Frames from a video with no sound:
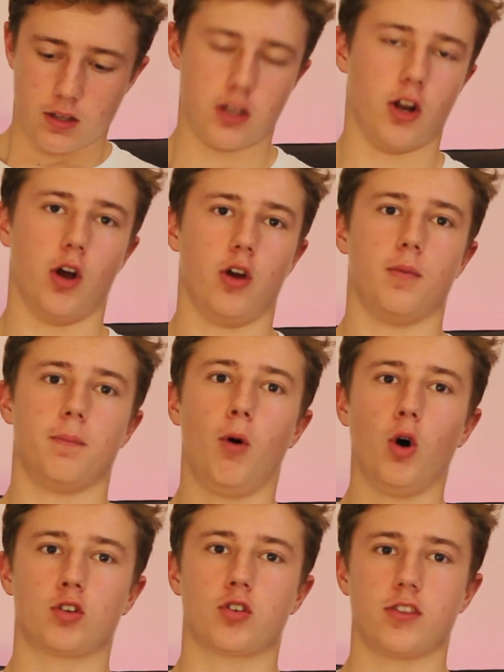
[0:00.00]
You know,
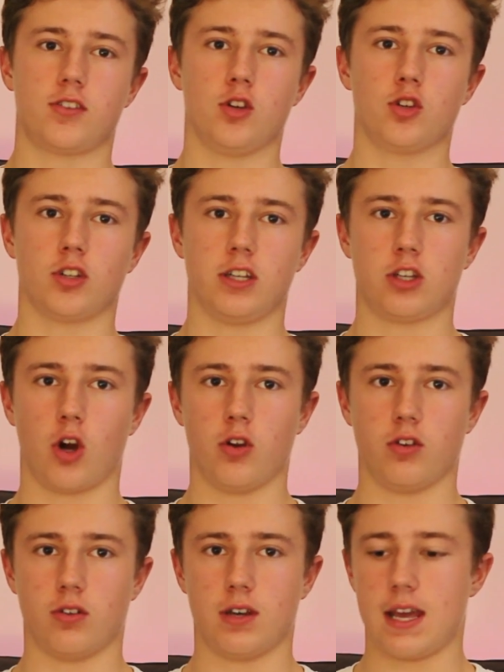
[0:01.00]
portraits usually
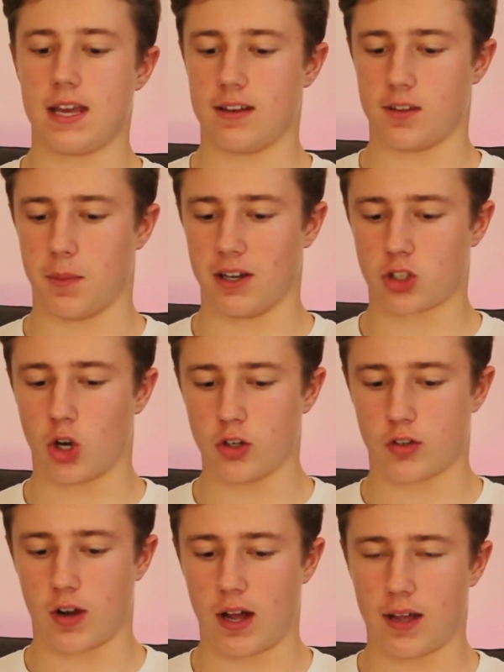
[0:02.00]
don't need as much
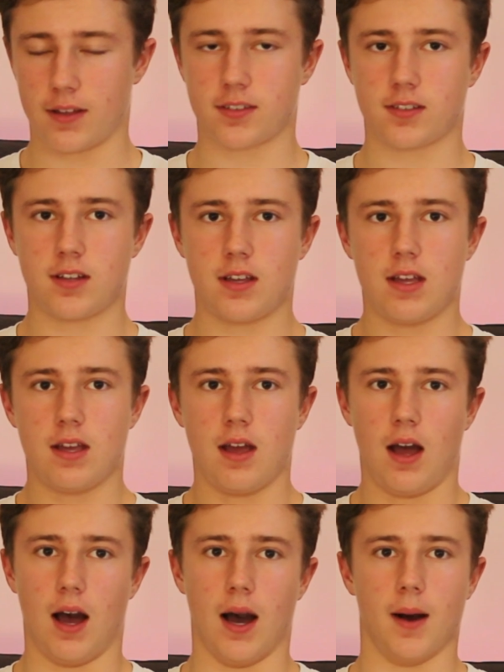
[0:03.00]
contrast,
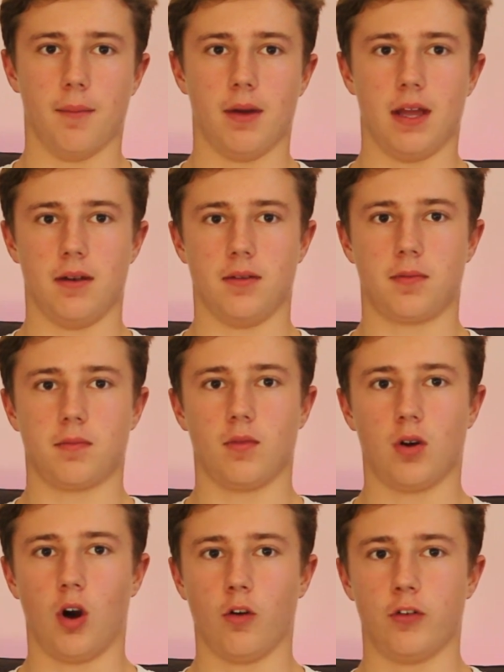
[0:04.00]
and
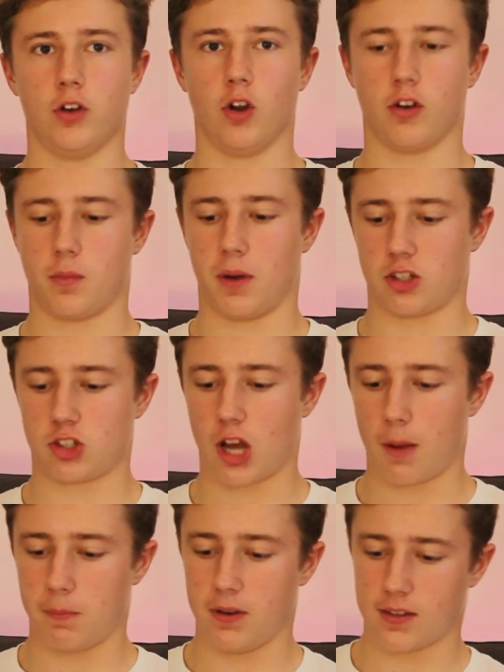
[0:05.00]
often not as much
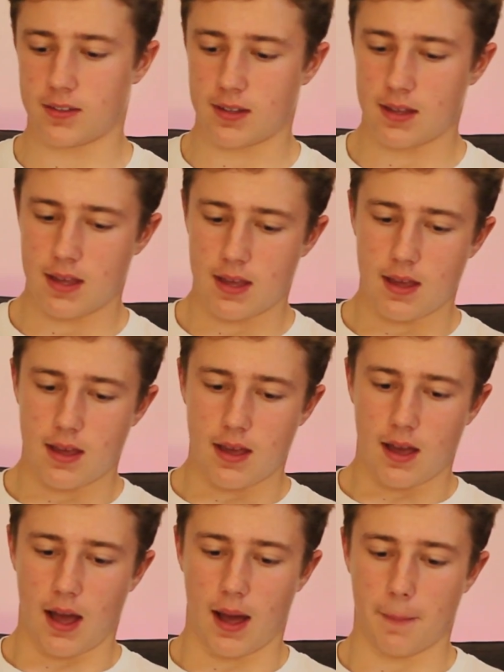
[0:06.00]
sharpness.
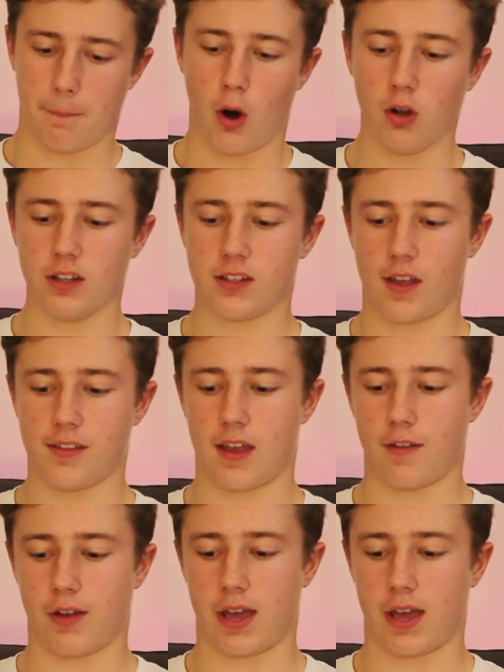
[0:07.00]
Polarr does have